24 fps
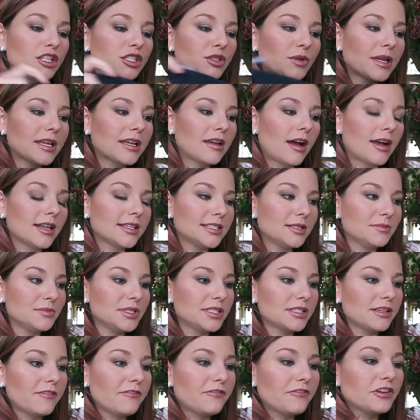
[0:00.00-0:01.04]
So I got some
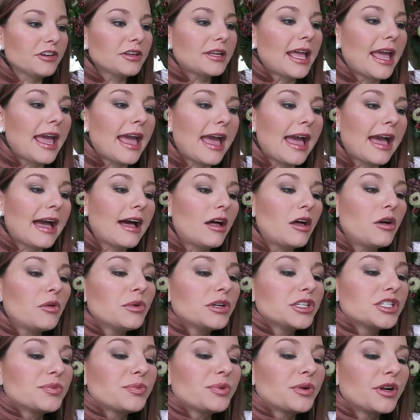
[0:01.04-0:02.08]
stuff for Cal,
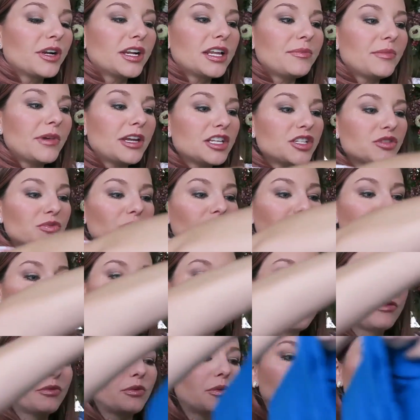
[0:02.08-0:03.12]
which pretty much will
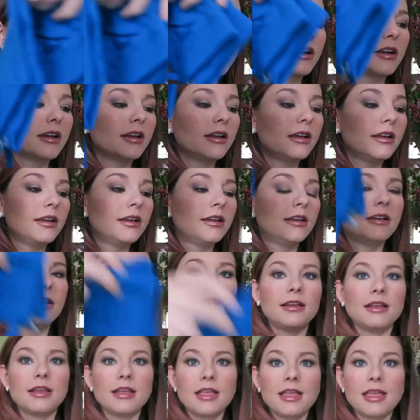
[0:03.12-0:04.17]
be for
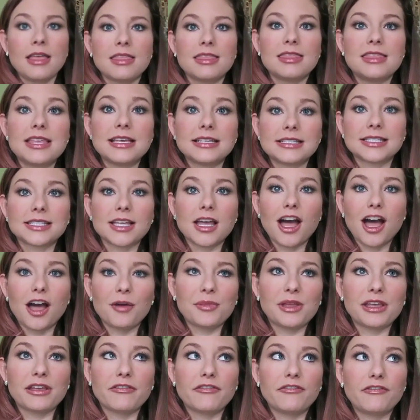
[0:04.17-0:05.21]
this
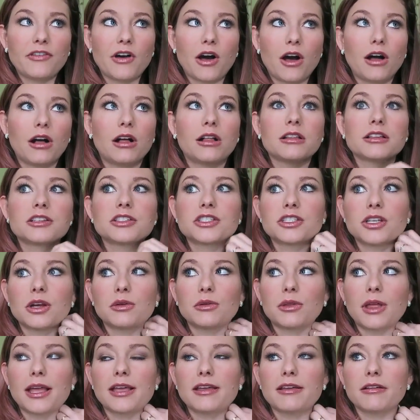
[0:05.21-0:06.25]
coming fall.
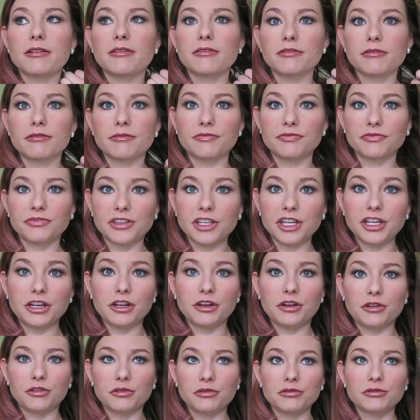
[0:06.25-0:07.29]
So like, you
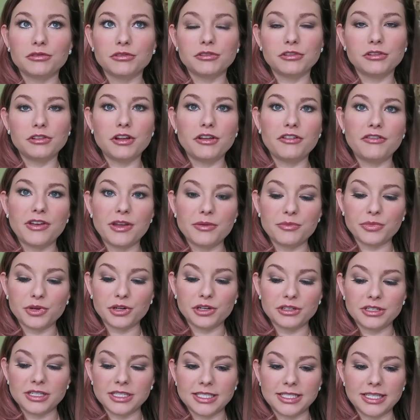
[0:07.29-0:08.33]
know,
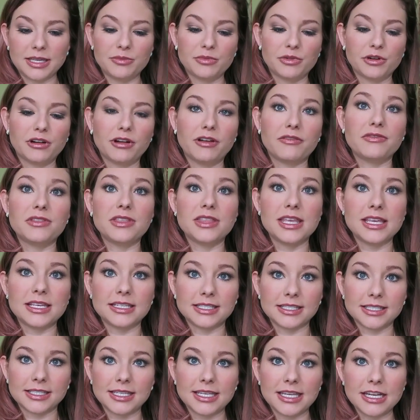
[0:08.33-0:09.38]
November, December of
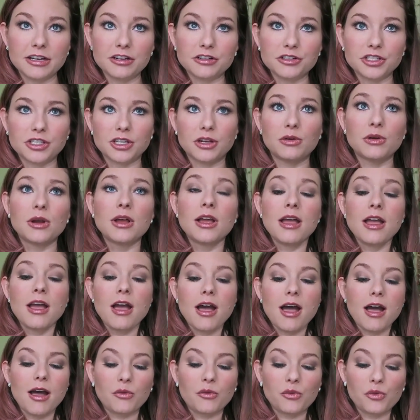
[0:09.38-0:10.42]
this year. So
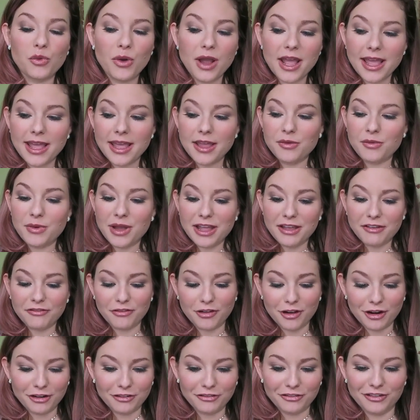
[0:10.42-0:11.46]
way, way
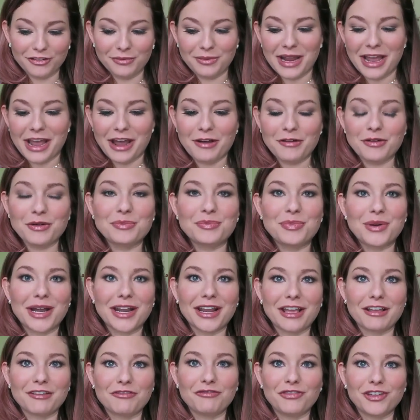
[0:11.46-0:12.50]
far from now,
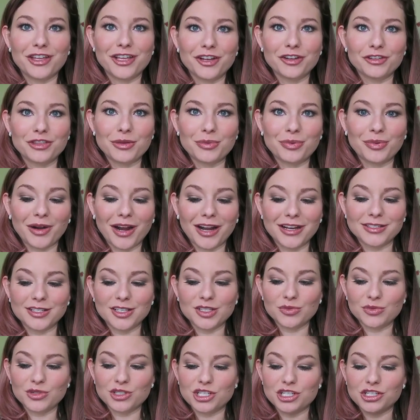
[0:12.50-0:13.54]
but I figured the
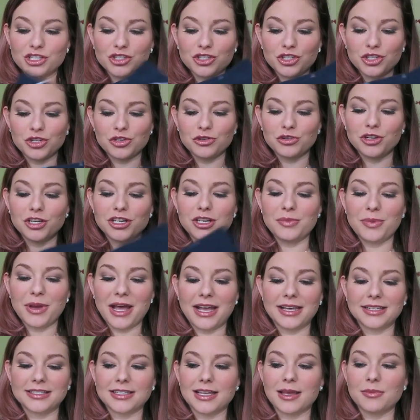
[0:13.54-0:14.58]
prices were just too good to
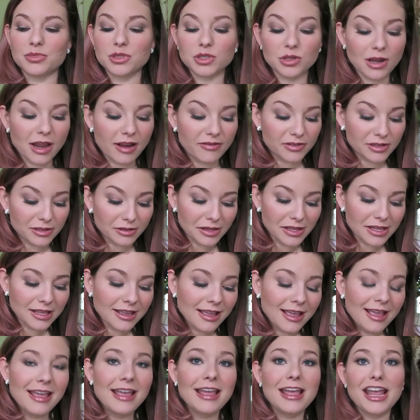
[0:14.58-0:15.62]
pass up. So
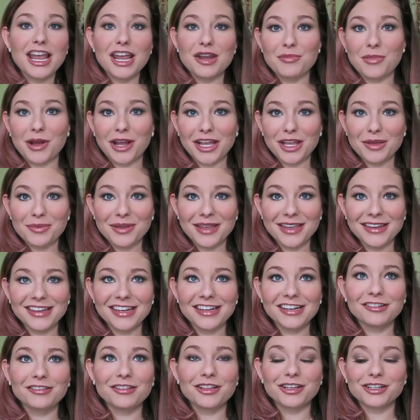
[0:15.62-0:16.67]
everything, in my
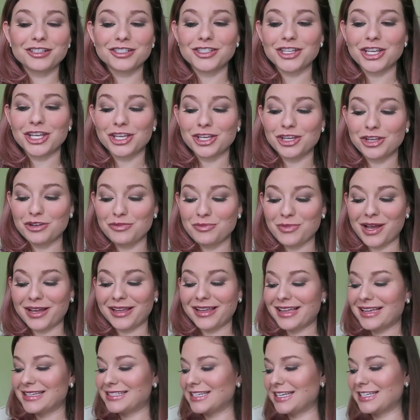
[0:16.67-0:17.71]
opinion, looks
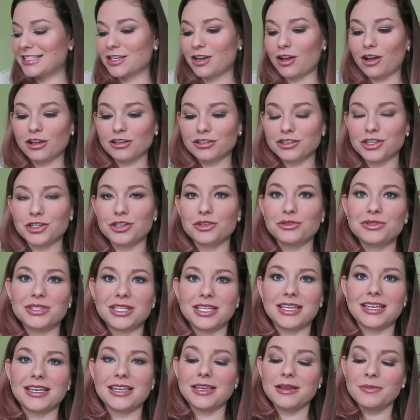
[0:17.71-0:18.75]
humongous. It's all
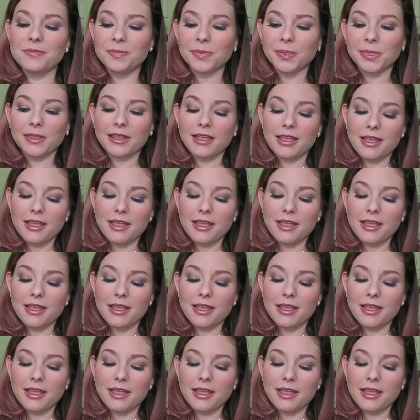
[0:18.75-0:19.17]
2T.